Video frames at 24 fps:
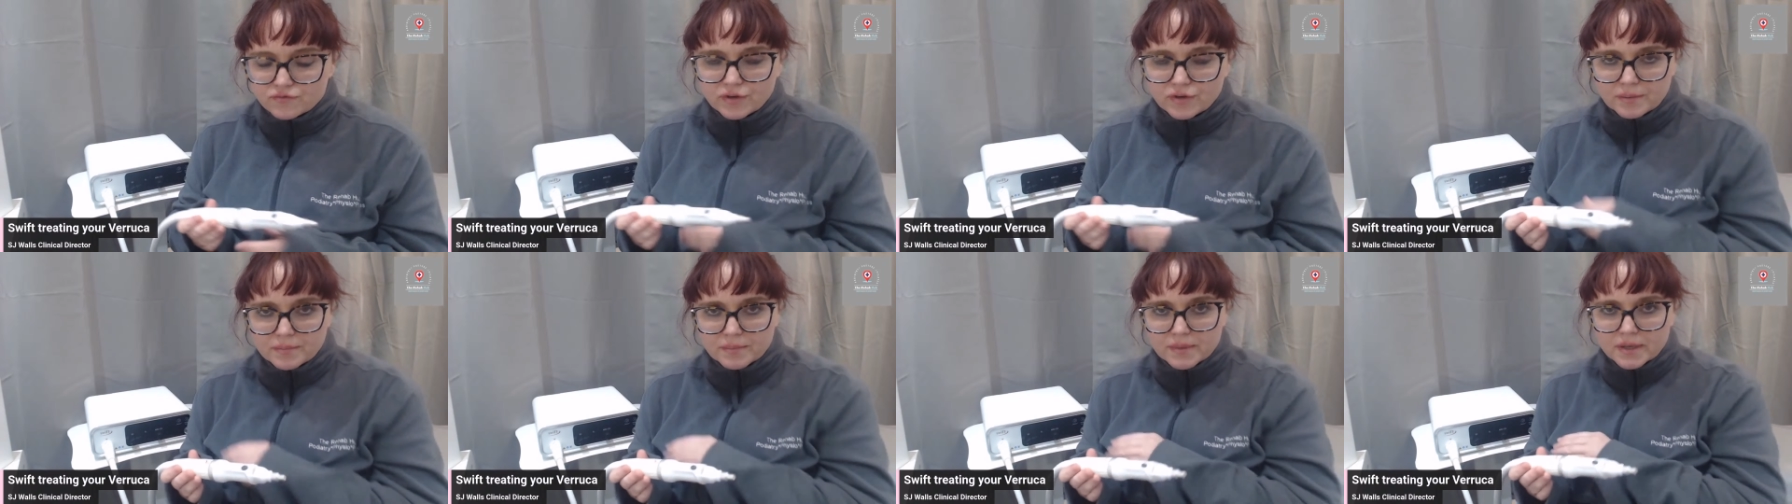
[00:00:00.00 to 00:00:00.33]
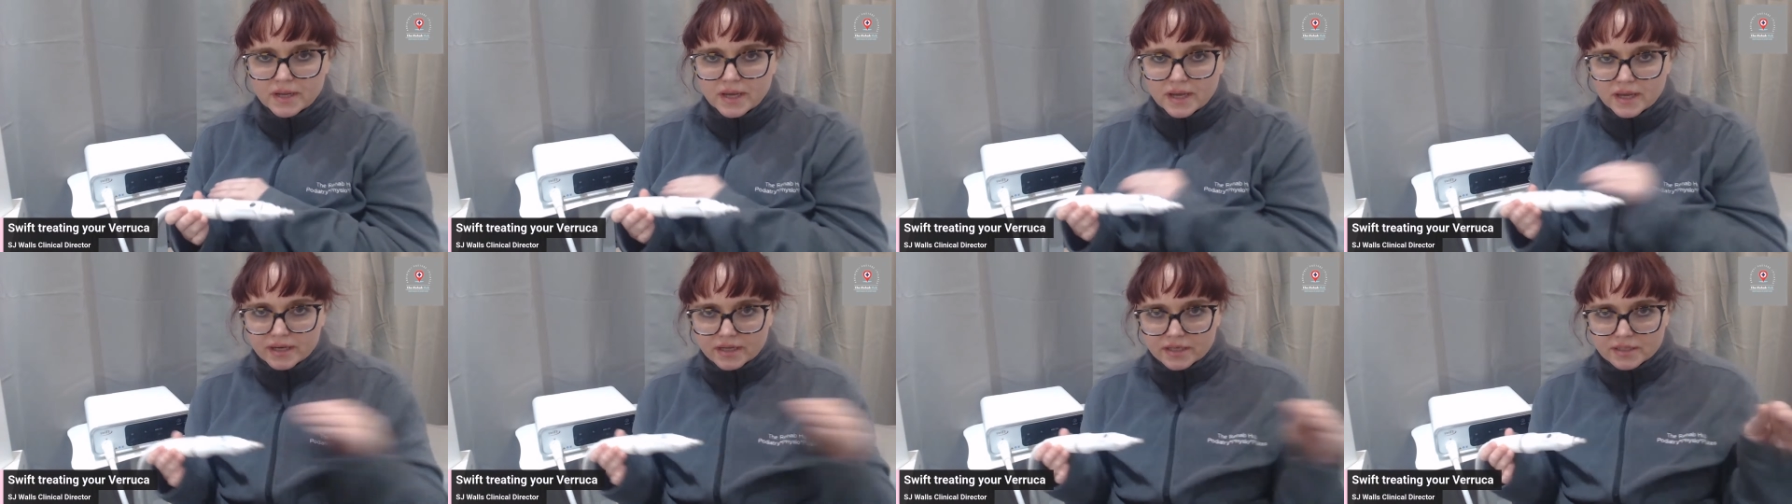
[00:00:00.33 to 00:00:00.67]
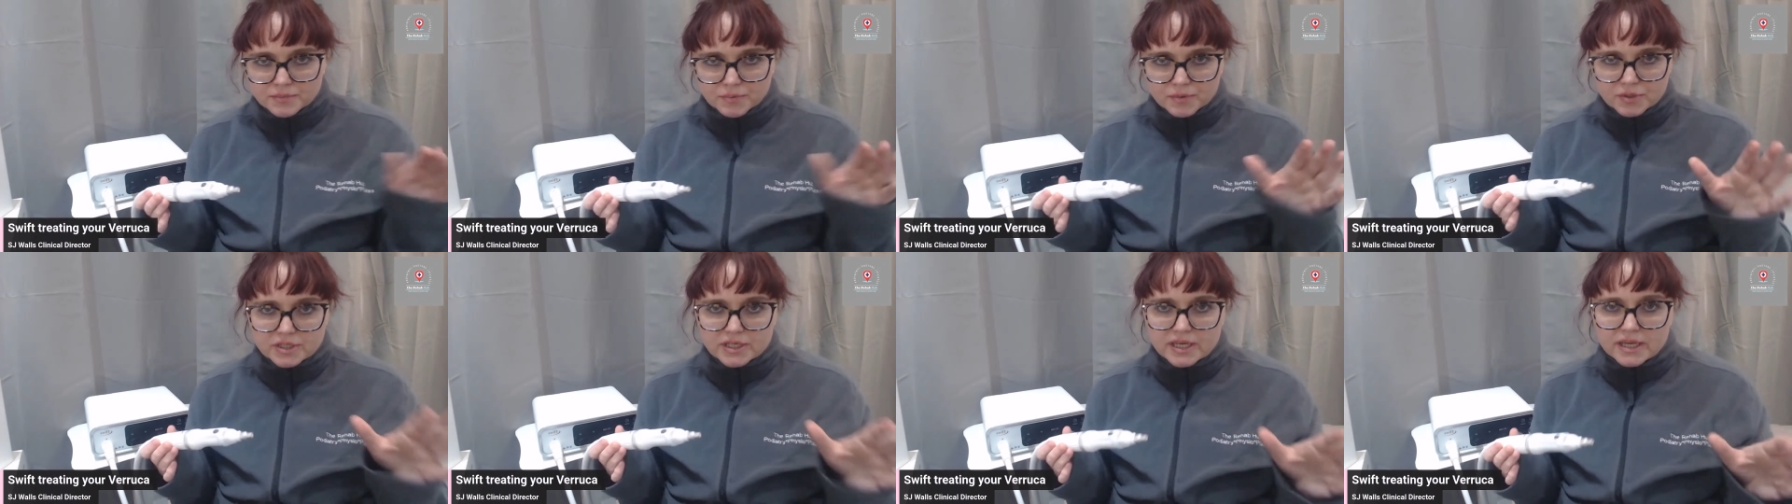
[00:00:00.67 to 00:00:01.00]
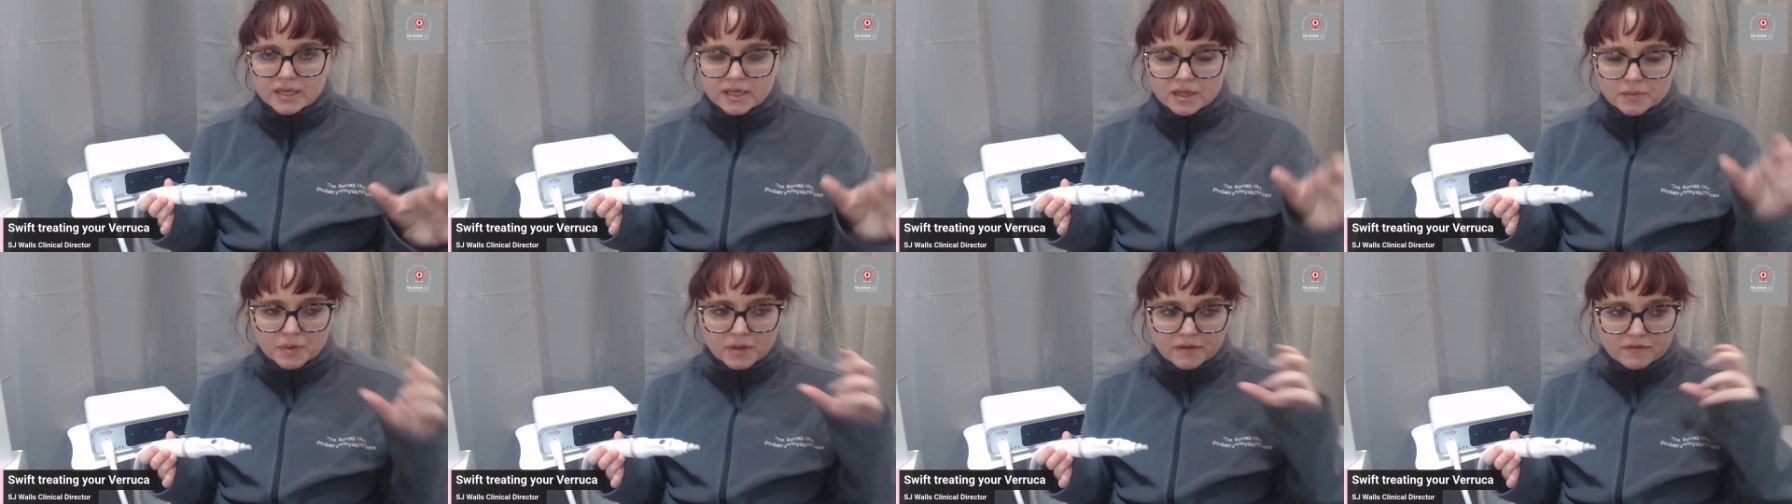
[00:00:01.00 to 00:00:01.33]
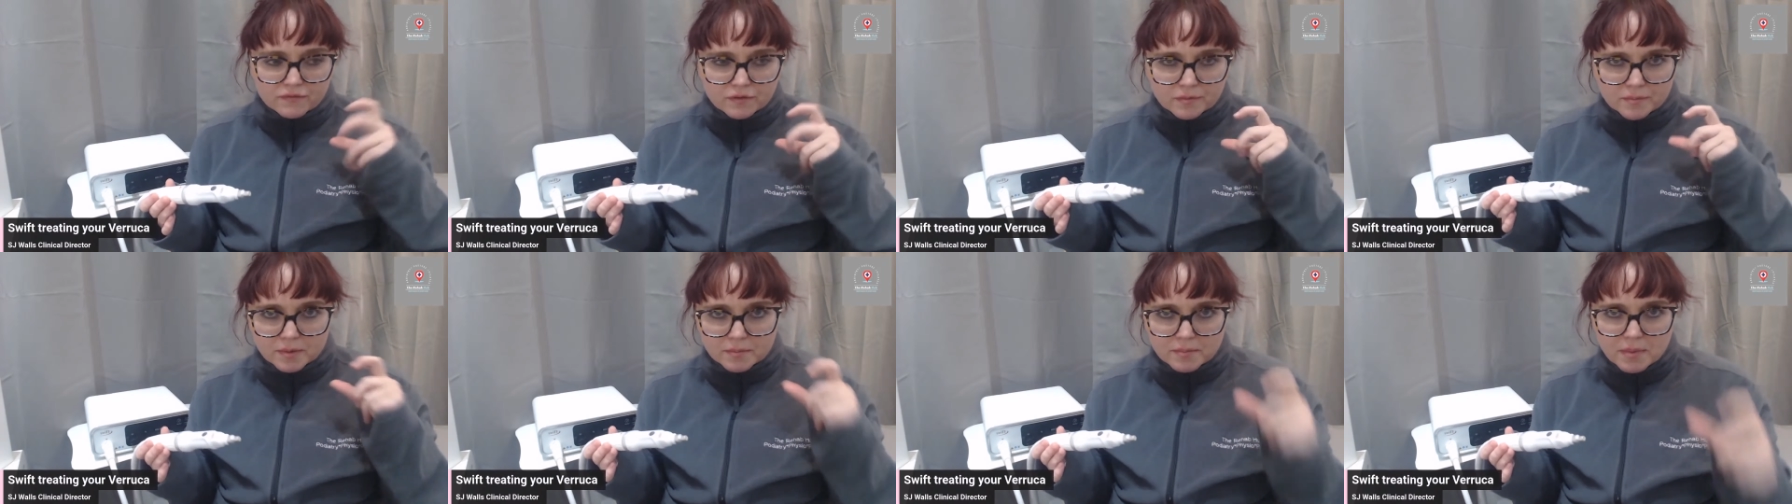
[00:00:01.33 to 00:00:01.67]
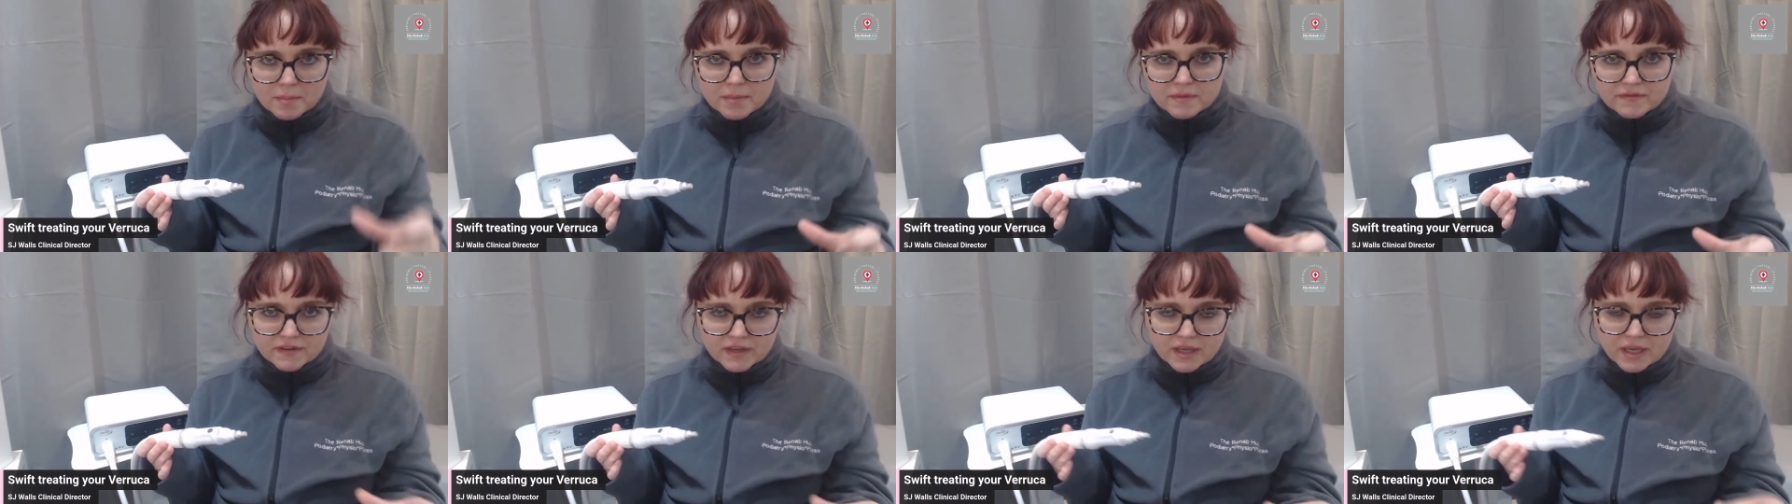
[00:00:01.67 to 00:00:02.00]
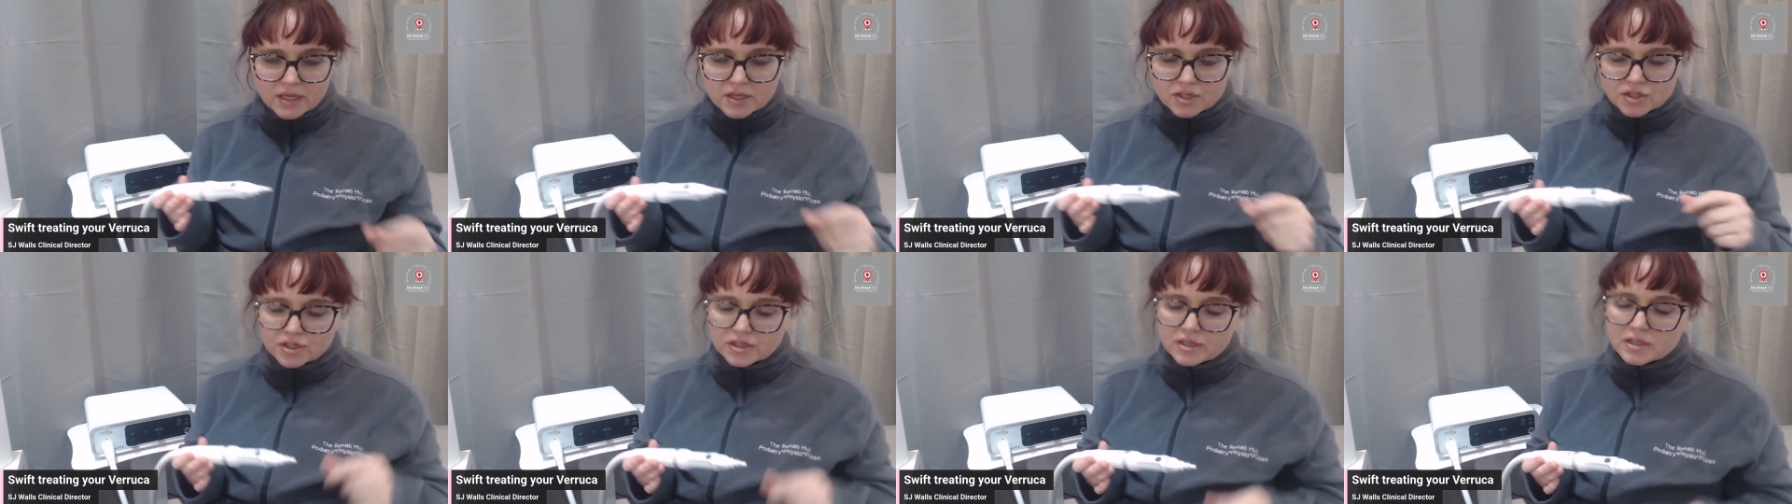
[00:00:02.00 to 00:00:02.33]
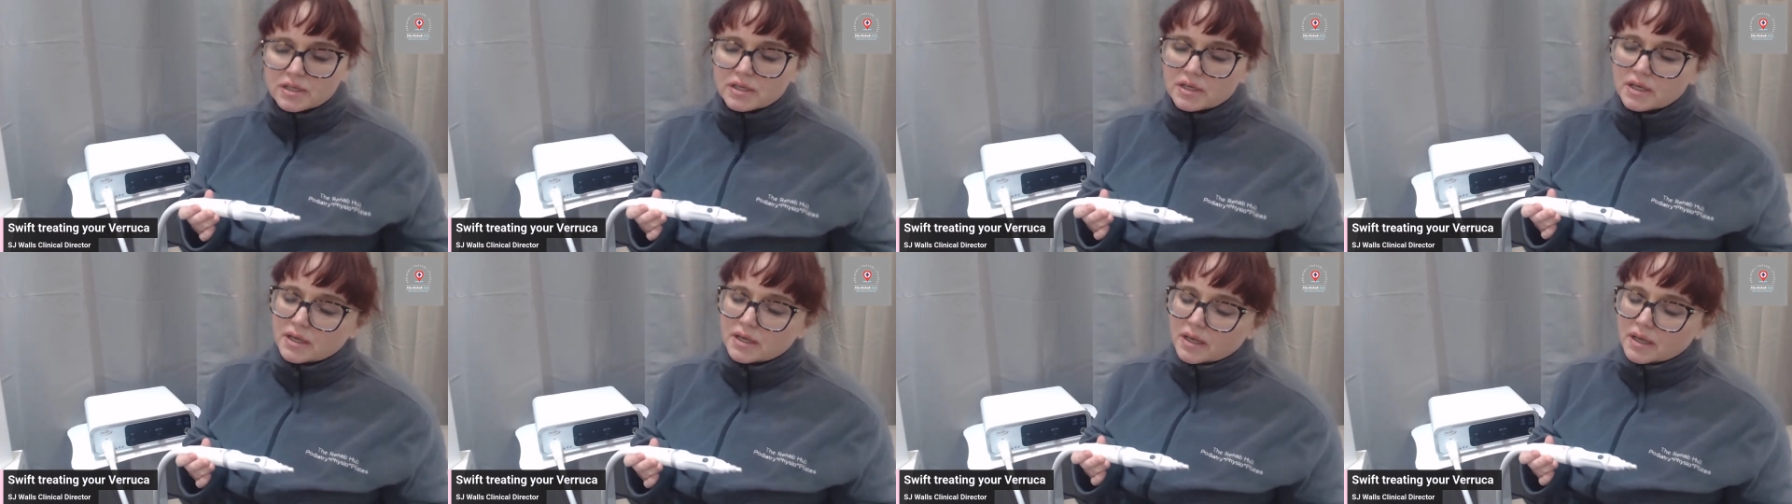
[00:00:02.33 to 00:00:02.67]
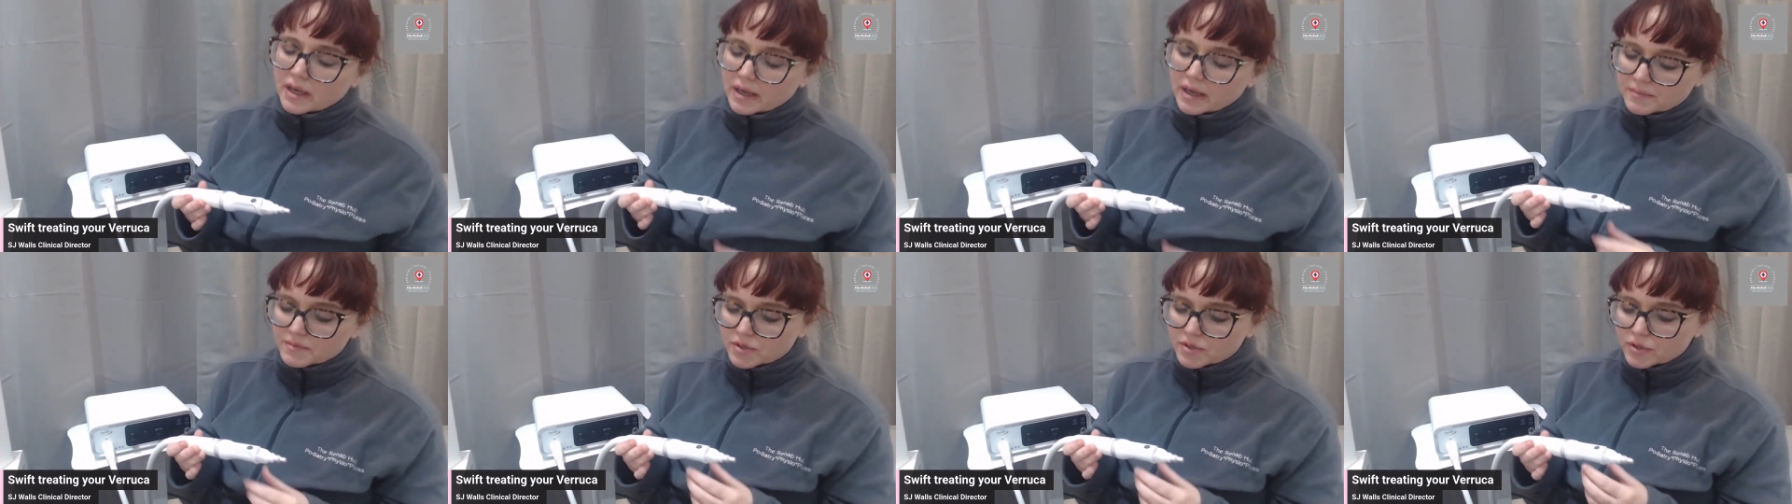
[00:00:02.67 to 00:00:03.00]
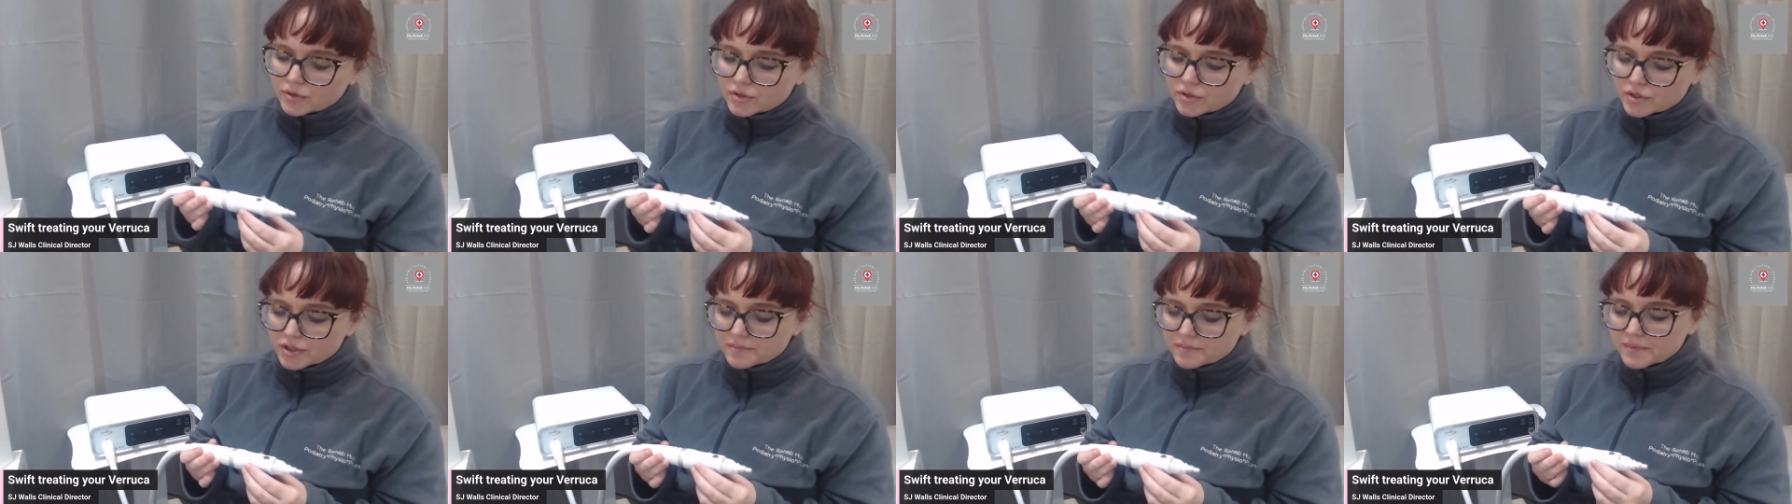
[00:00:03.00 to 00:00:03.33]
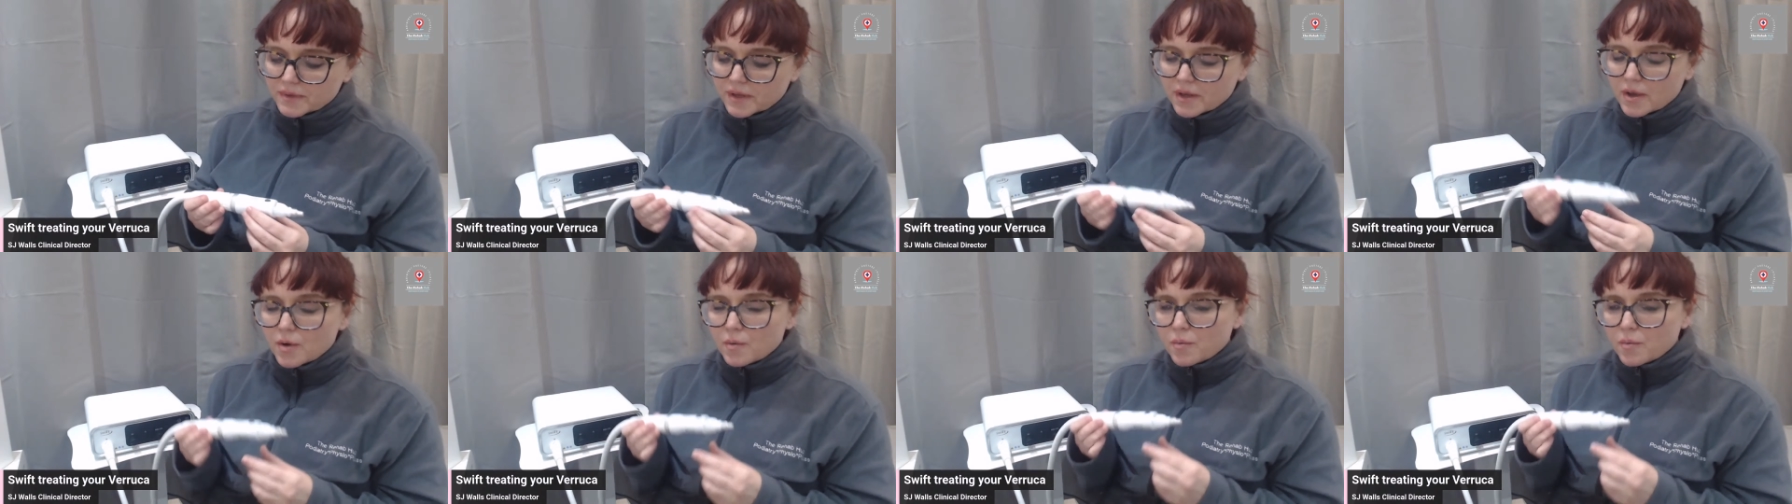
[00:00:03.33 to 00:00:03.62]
treatment, and we're taken away from the mummification solution.